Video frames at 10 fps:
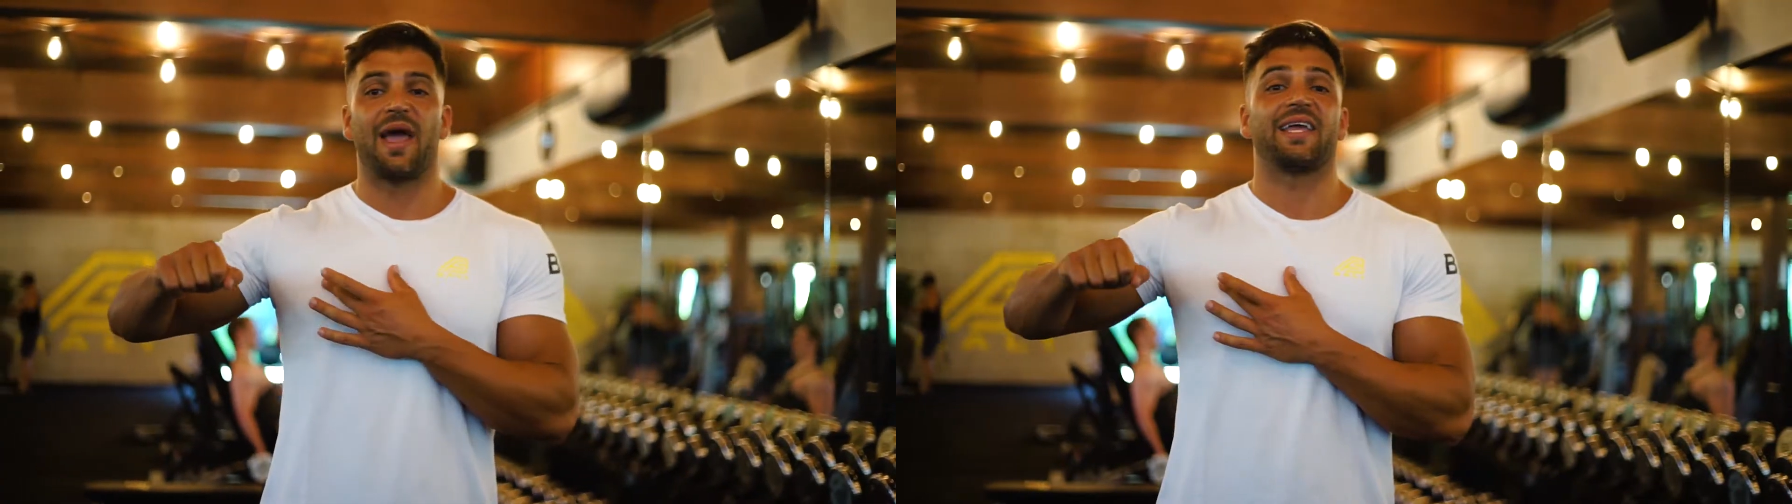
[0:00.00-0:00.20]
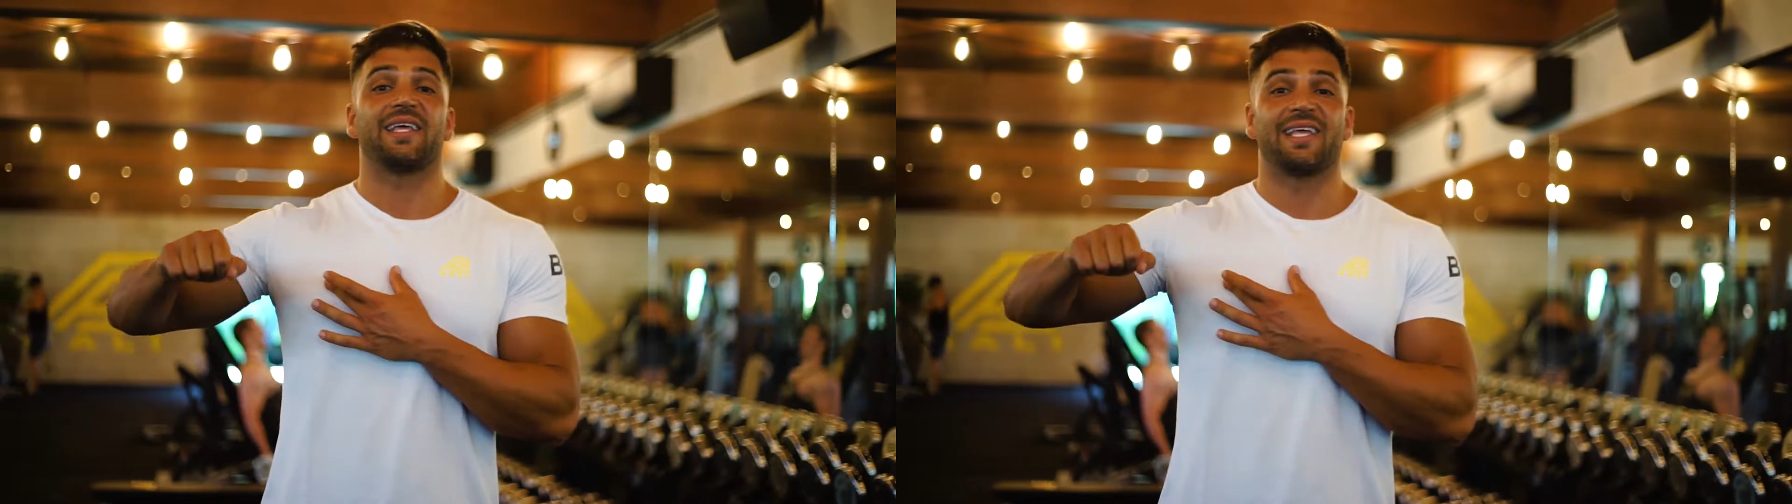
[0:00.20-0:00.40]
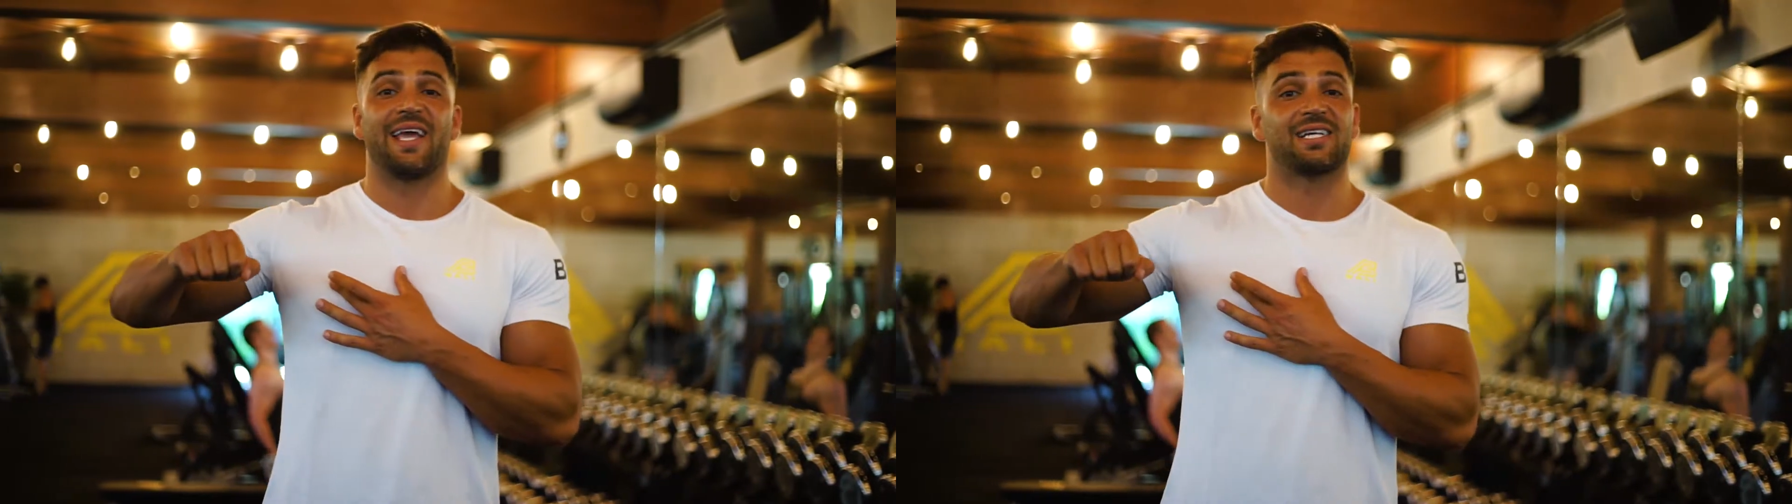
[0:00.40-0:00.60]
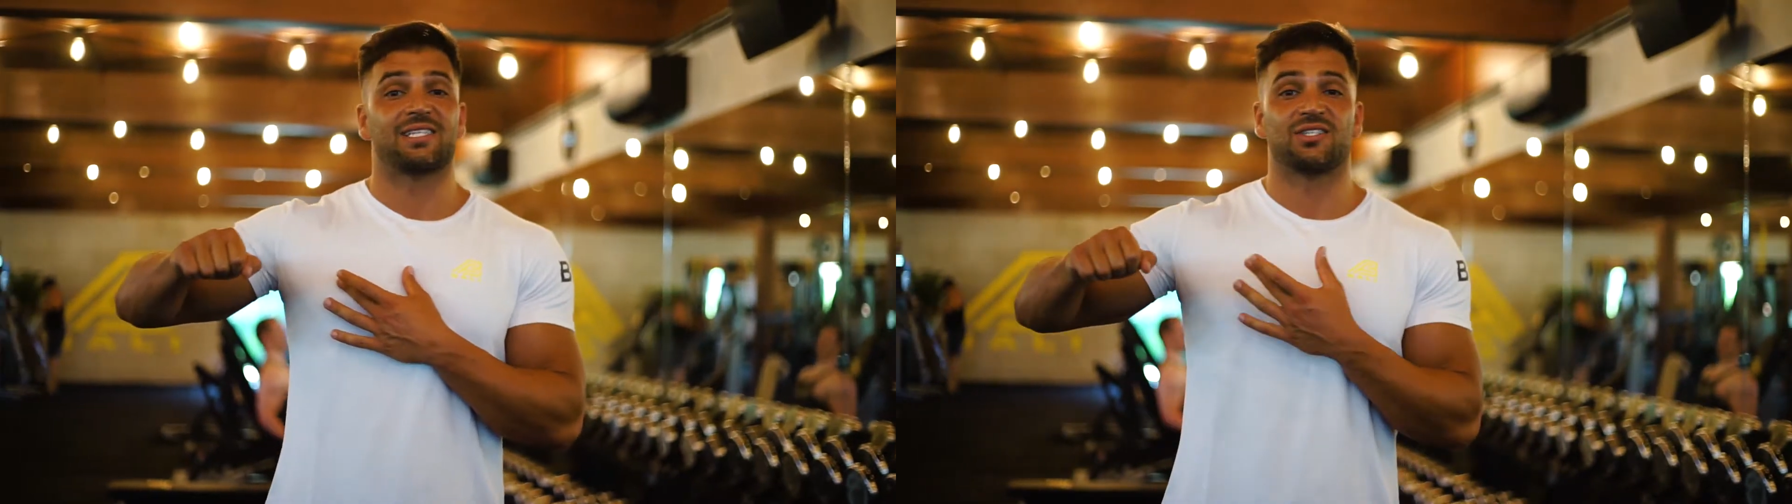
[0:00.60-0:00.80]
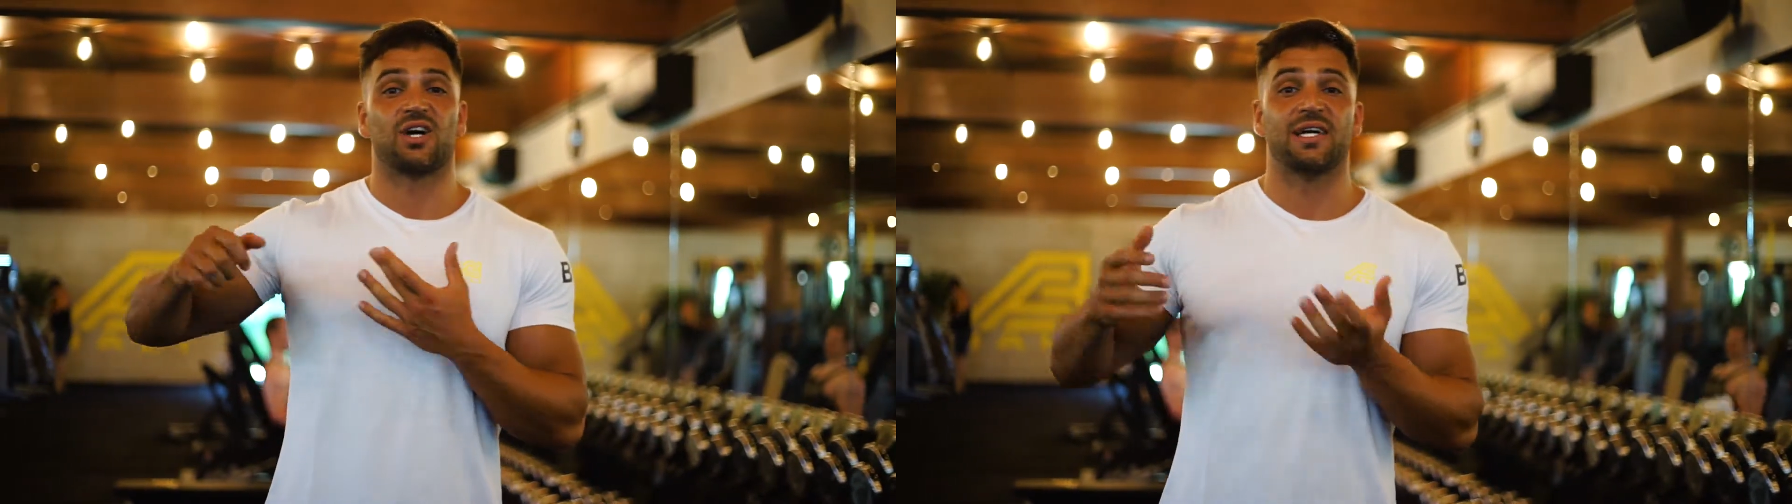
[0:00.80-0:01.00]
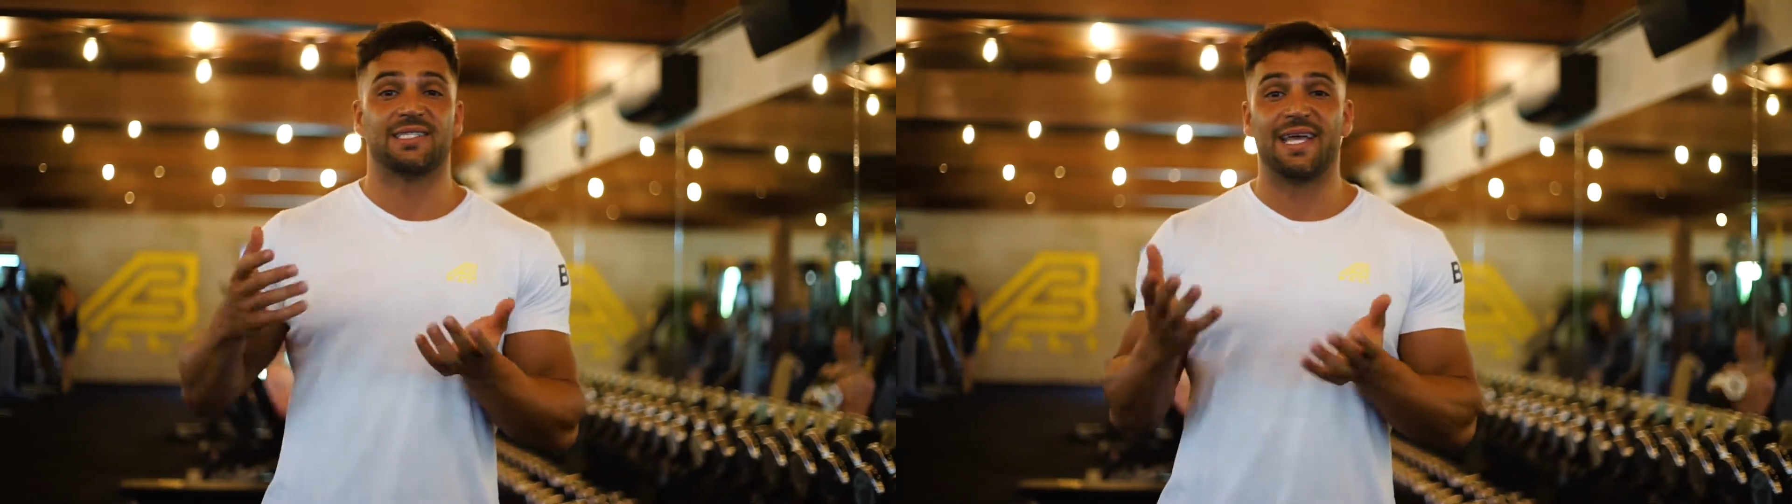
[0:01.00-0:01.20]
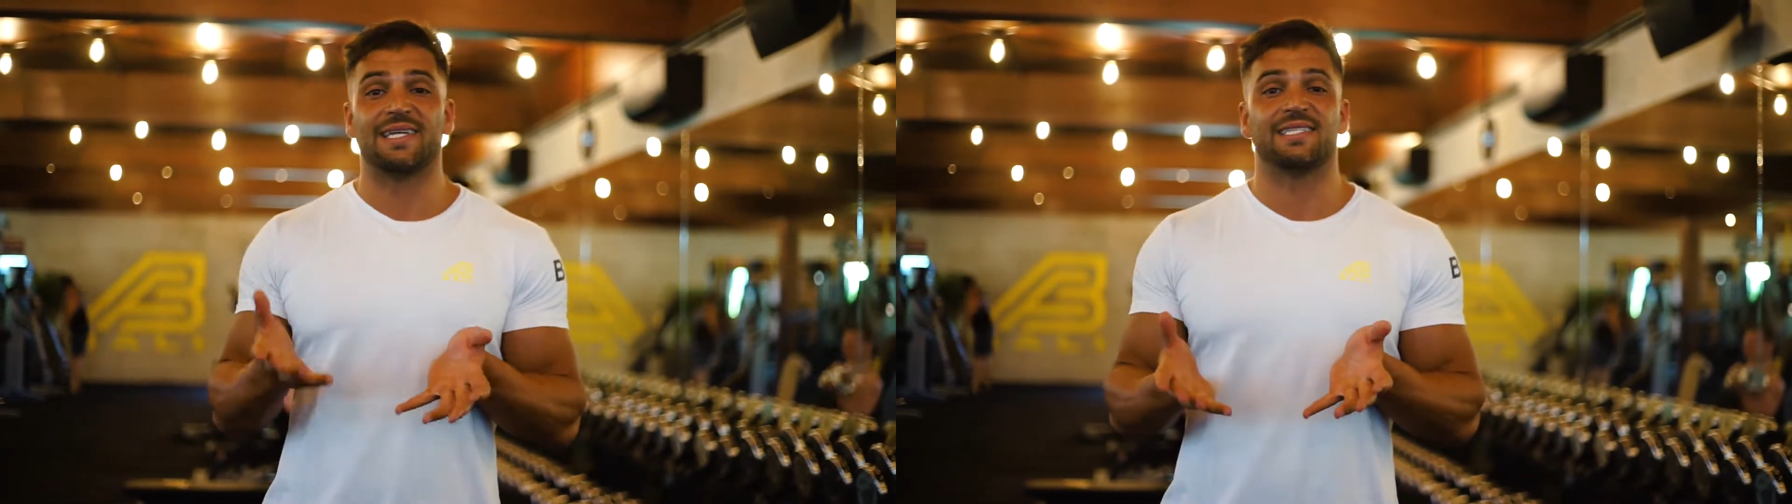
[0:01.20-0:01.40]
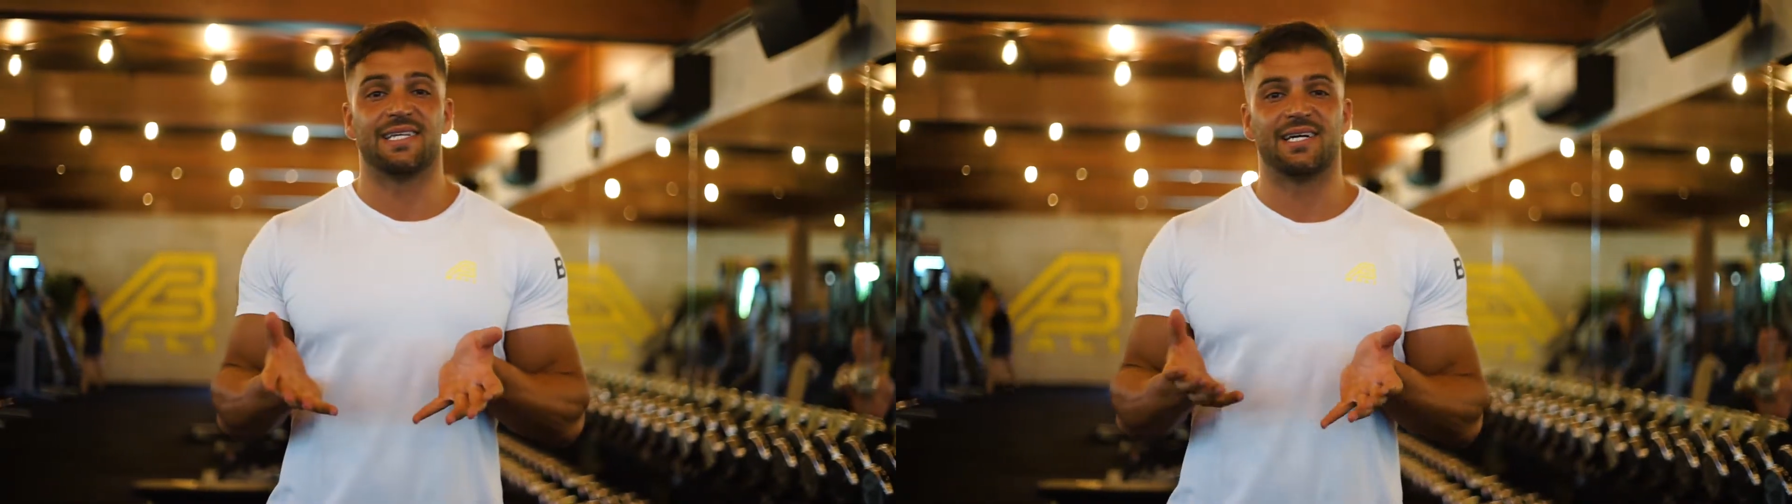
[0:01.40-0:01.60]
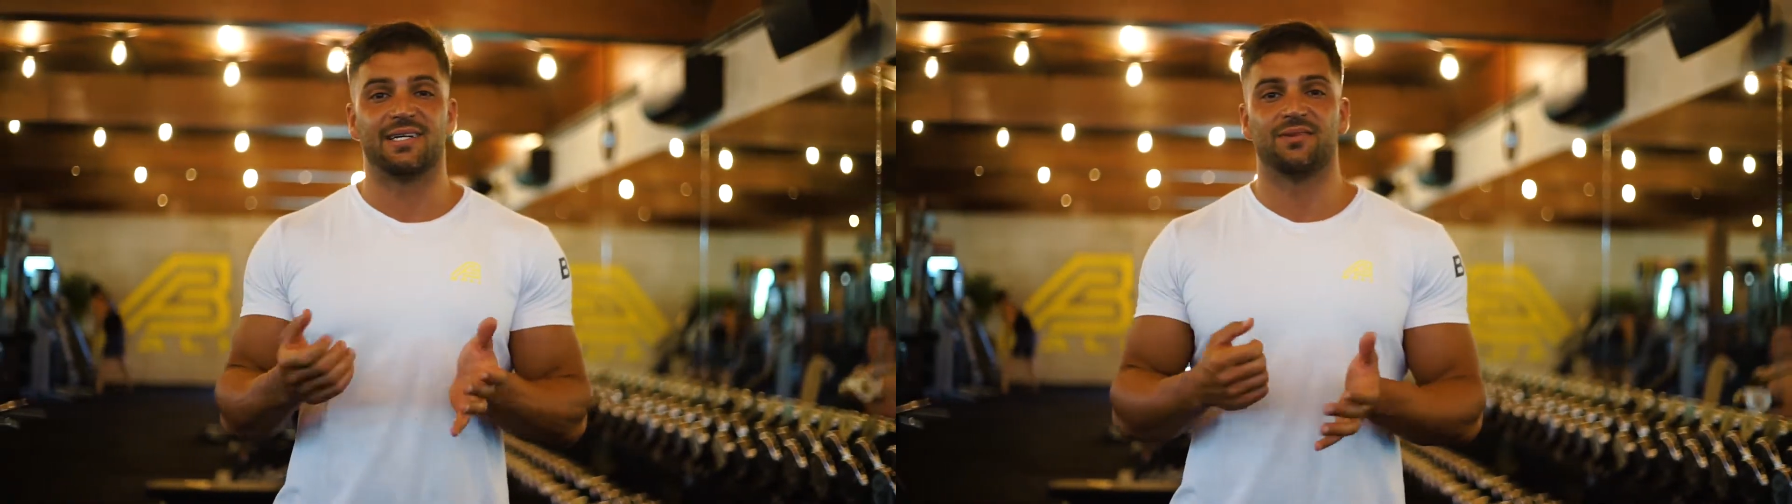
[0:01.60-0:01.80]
making the exercise easier.